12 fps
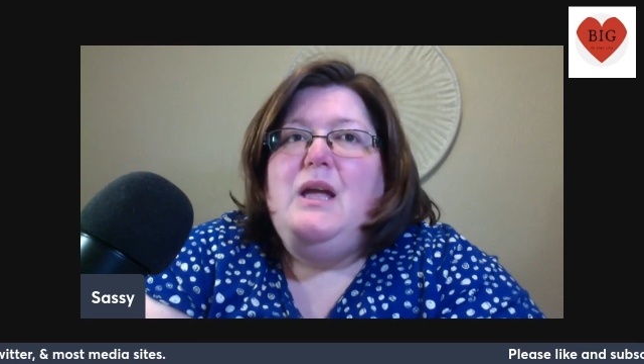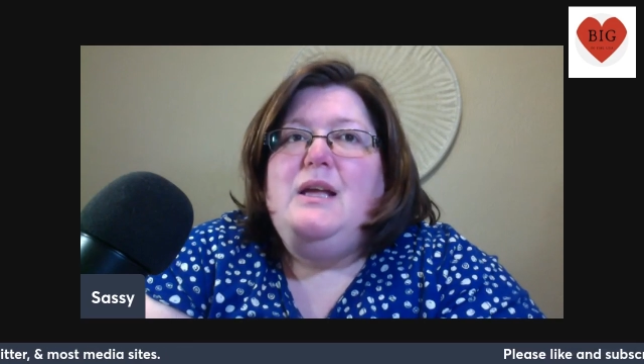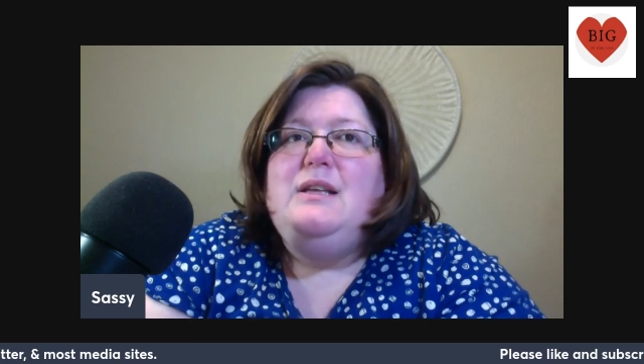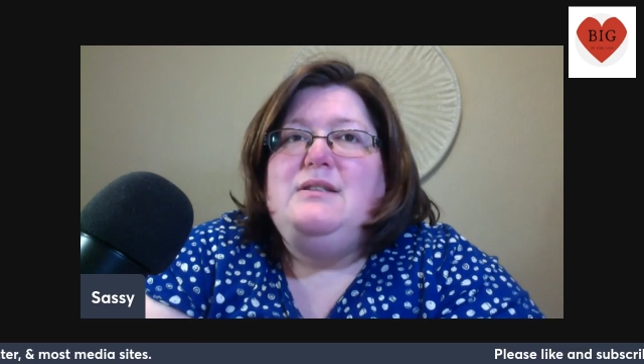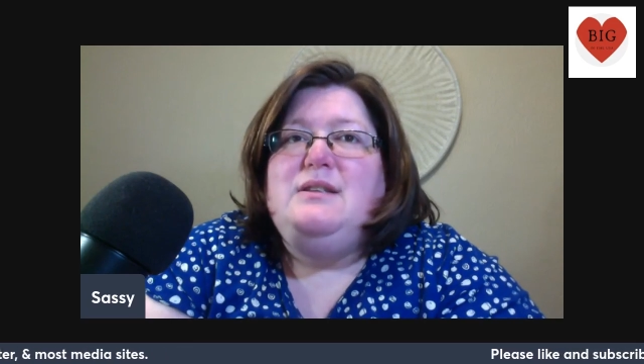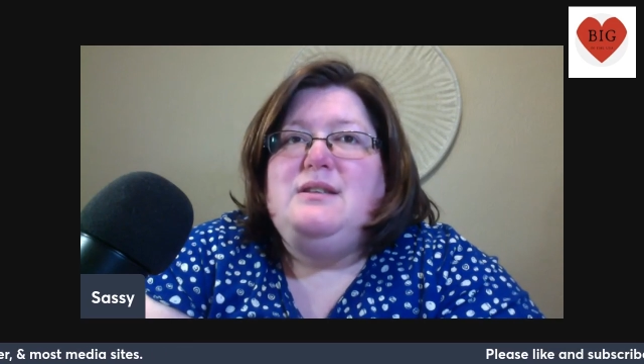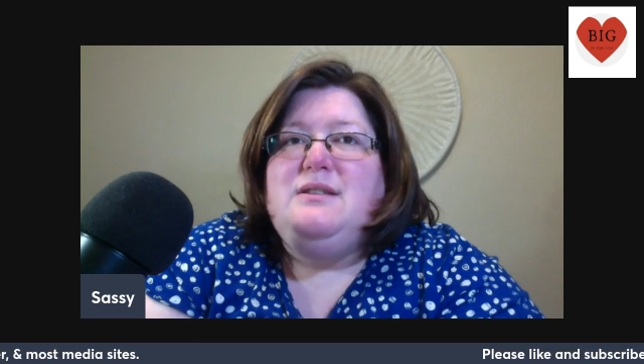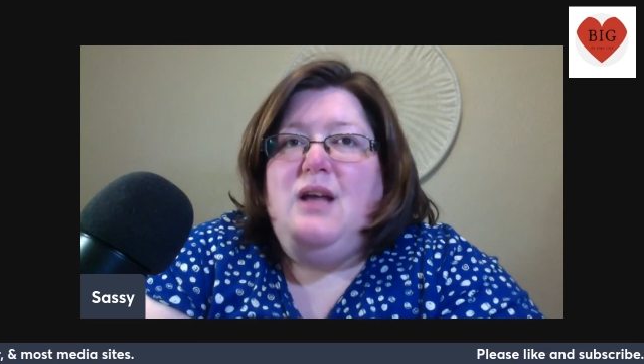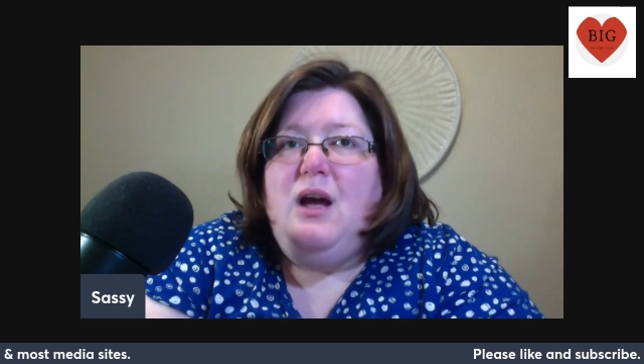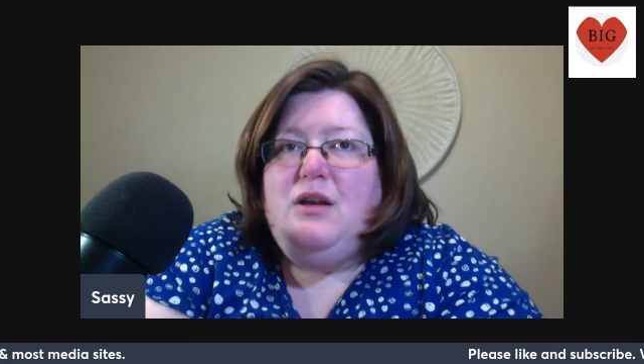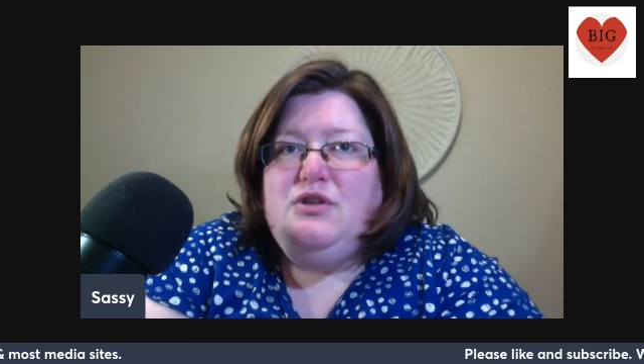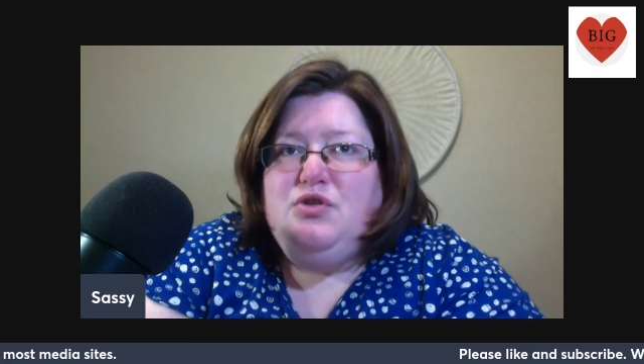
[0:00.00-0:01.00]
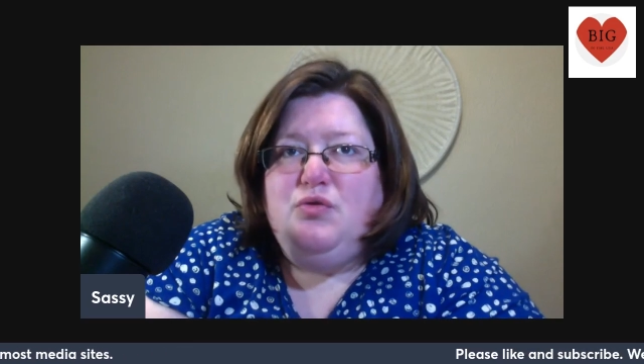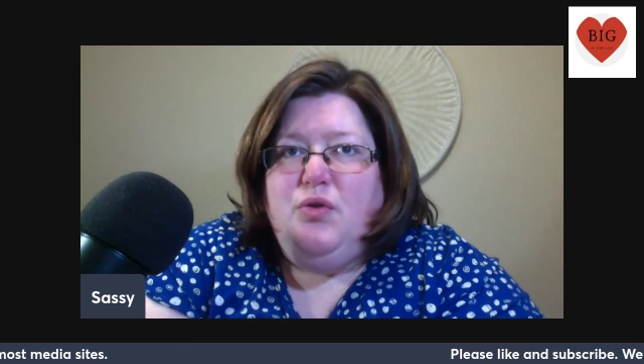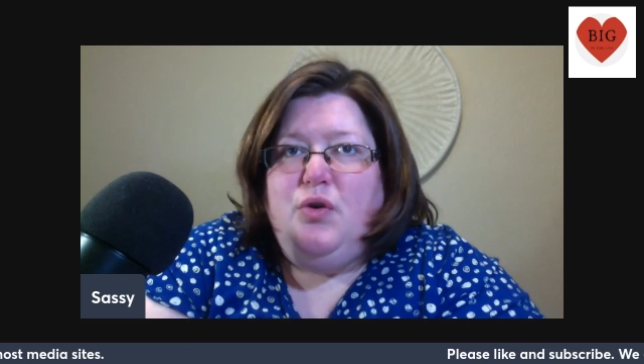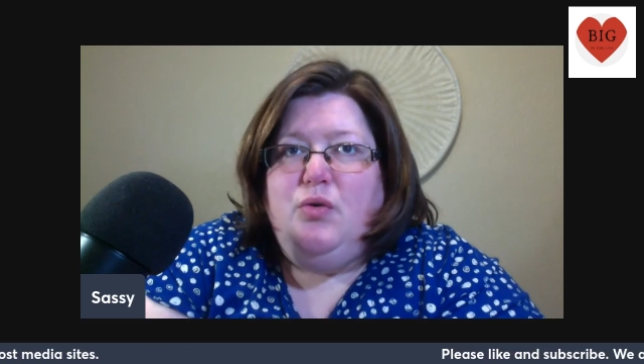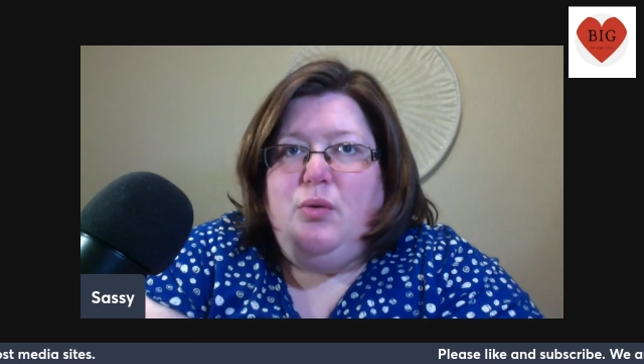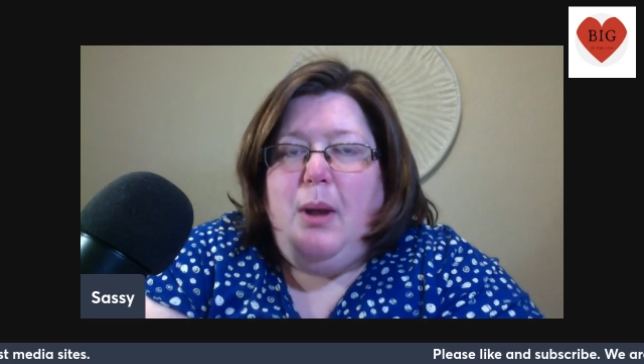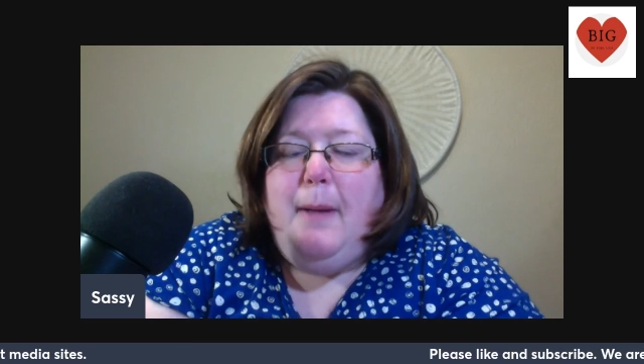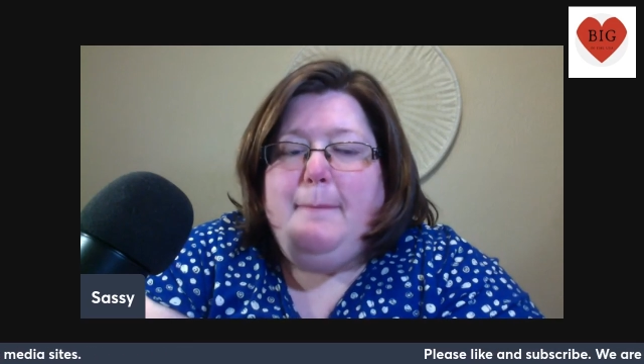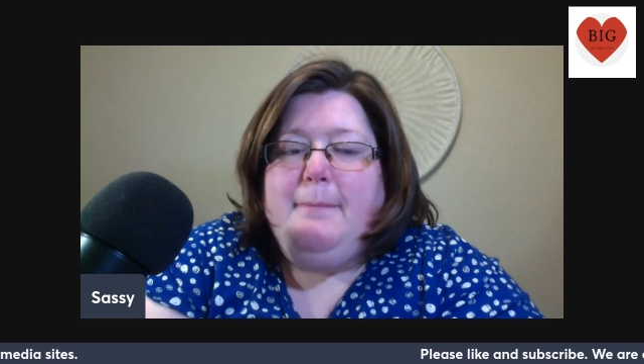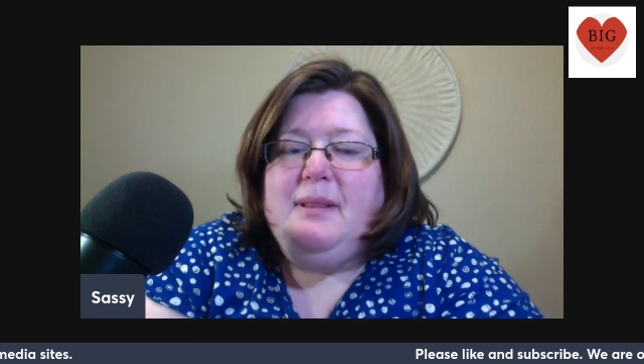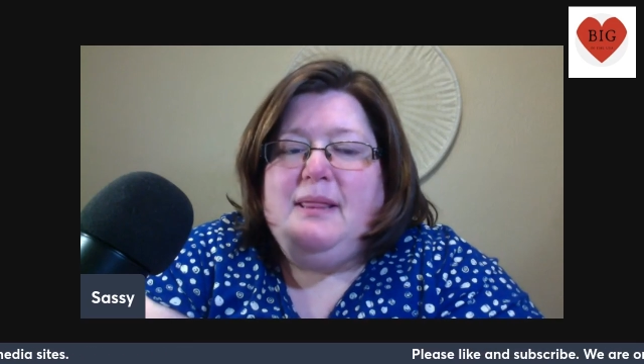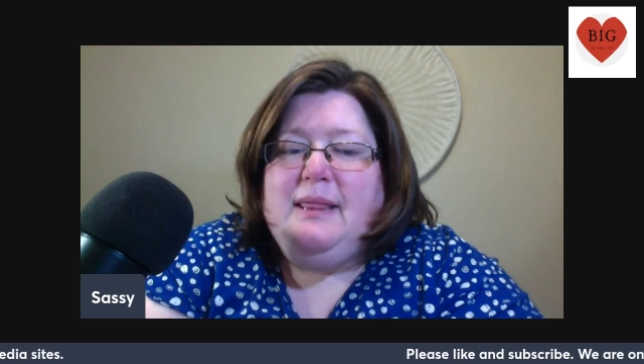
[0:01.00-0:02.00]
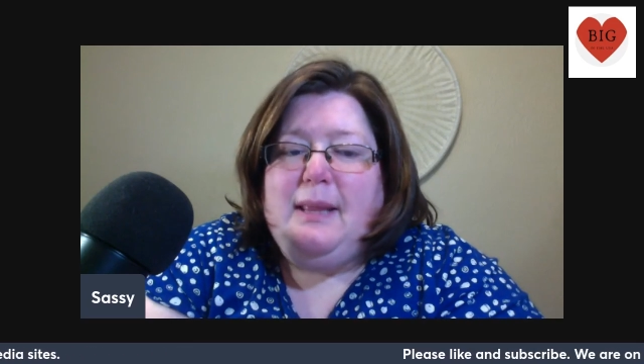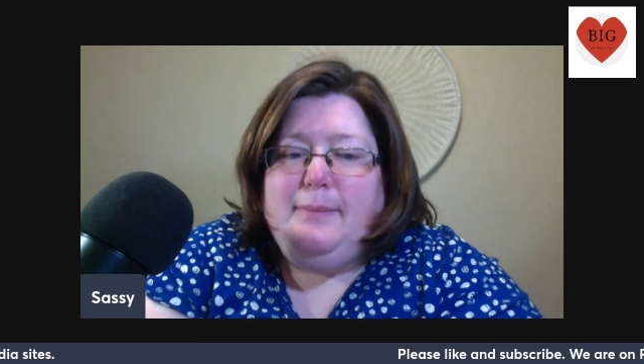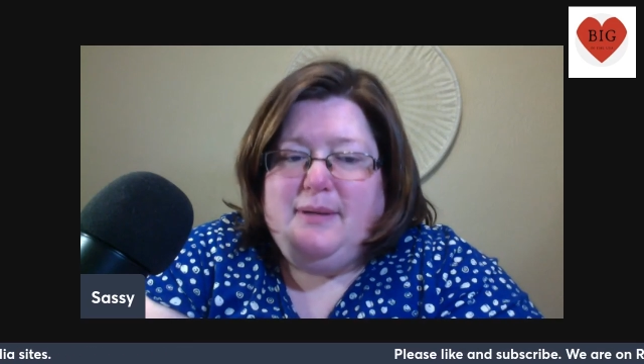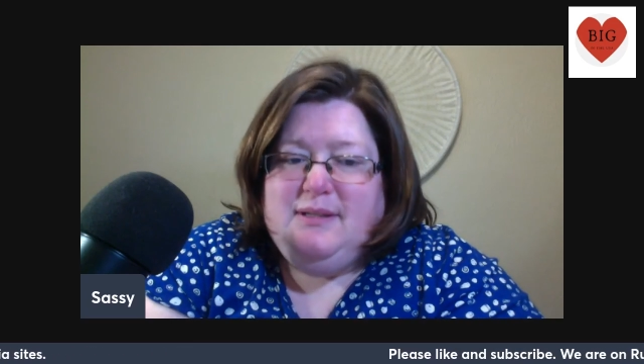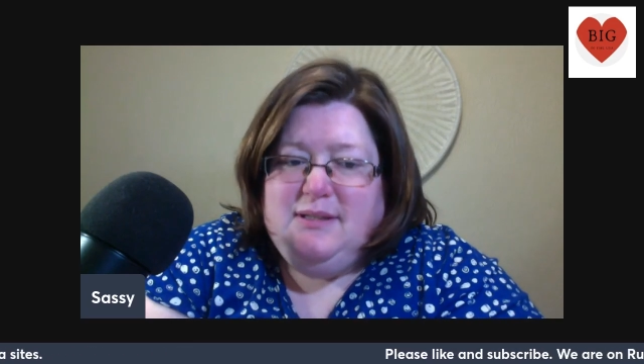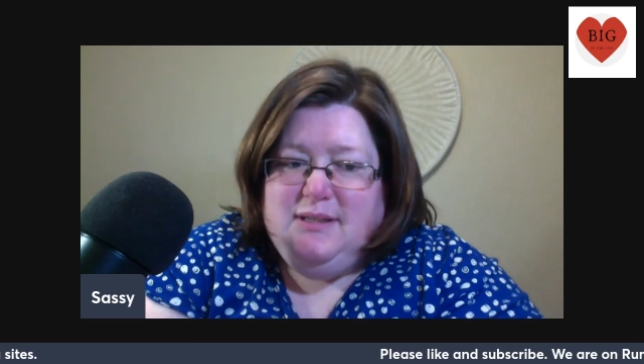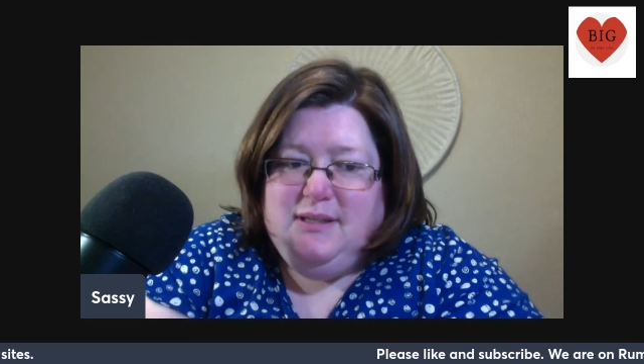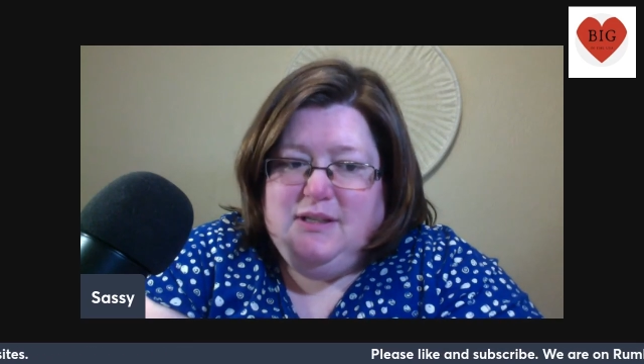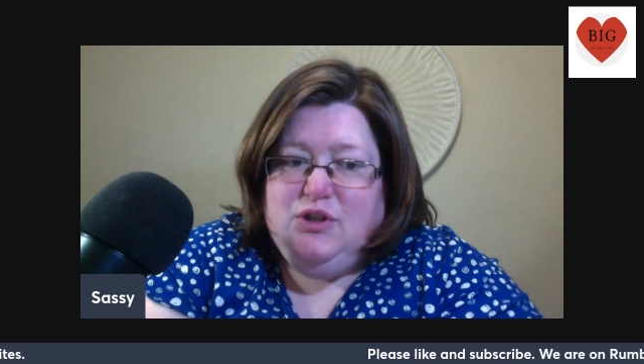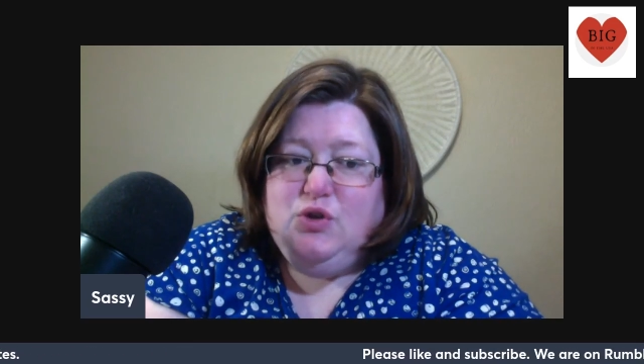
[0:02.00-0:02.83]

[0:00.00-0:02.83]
his testosterone plummeted